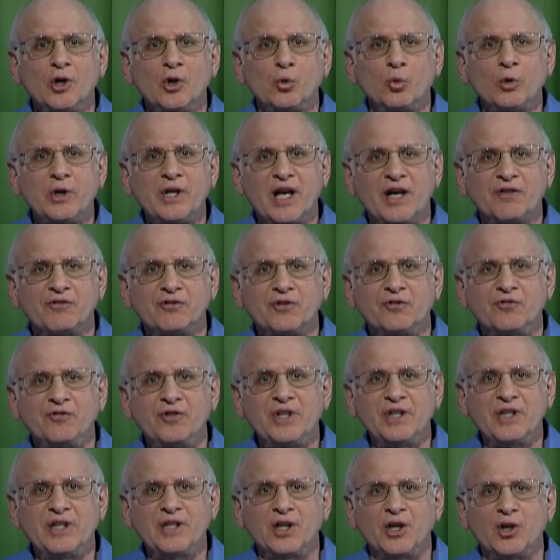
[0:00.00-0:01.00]
We have a
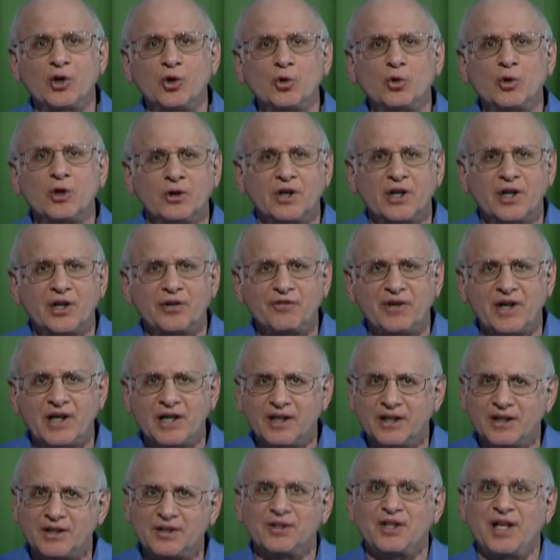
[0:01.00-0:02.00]
video of
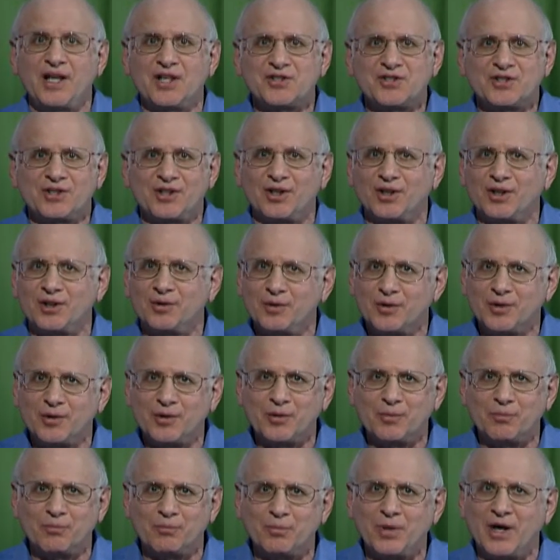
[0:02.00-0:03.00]
a Tesla
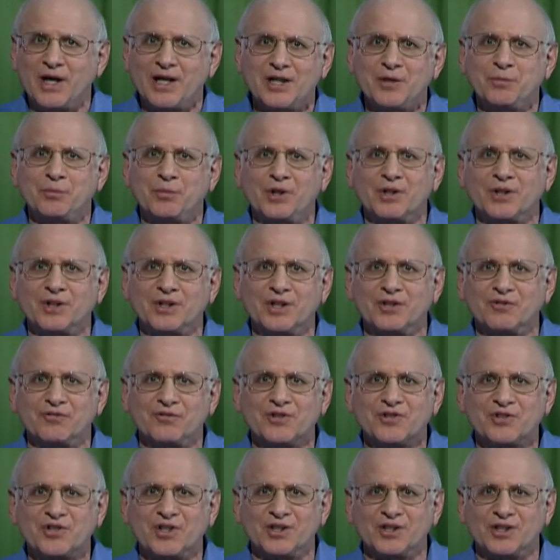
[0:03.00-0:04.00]
bodybuilding
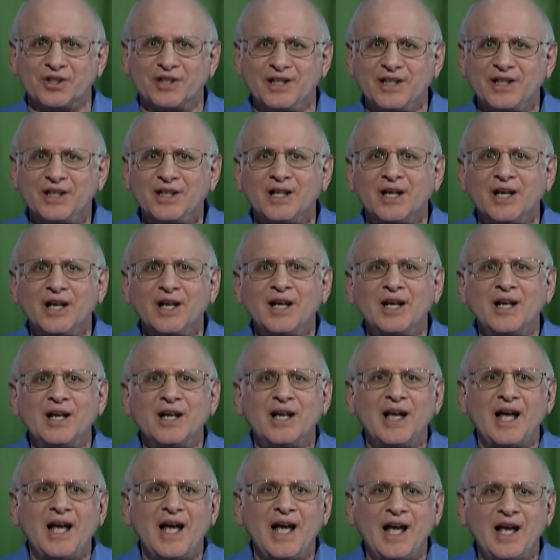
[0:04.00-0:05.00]
facility.
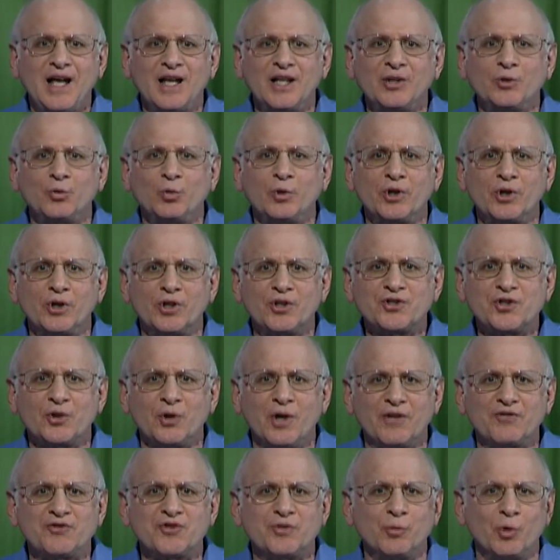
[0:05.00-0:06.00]
And we also
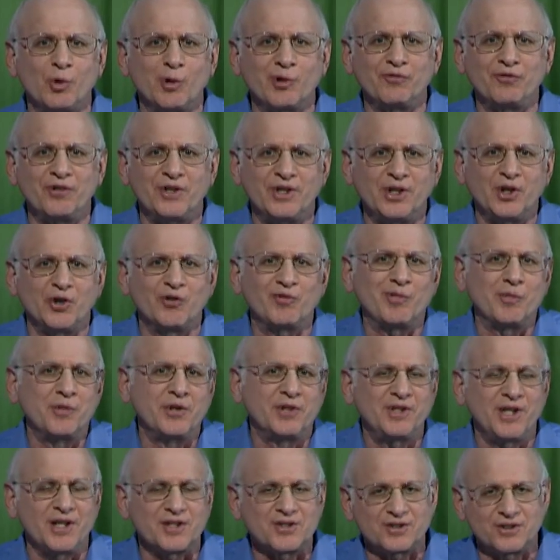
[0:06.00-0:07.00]
have some more video from the
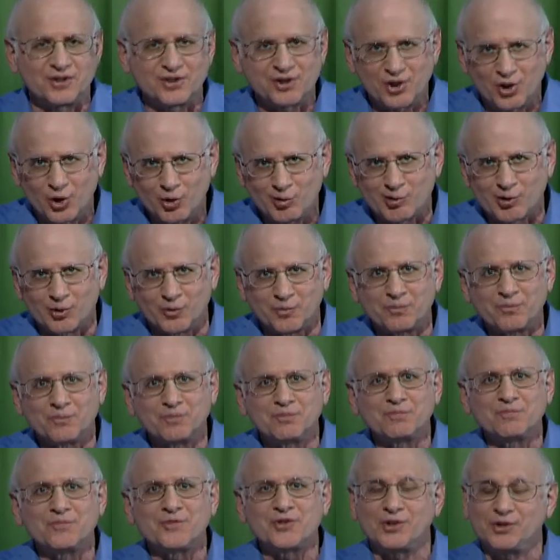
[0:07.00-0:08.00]
Tesla showroom.
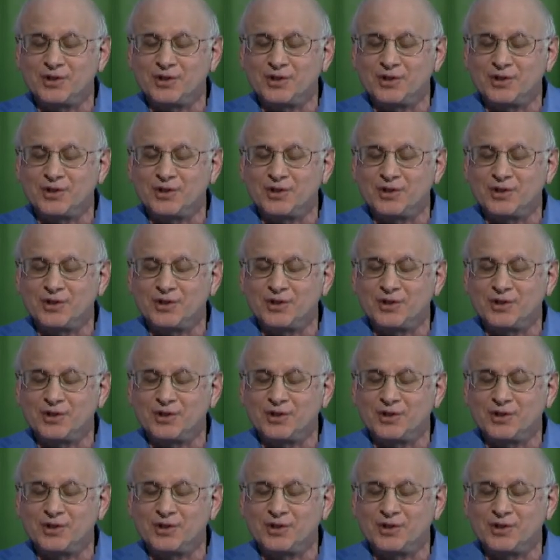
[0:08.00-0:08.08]
So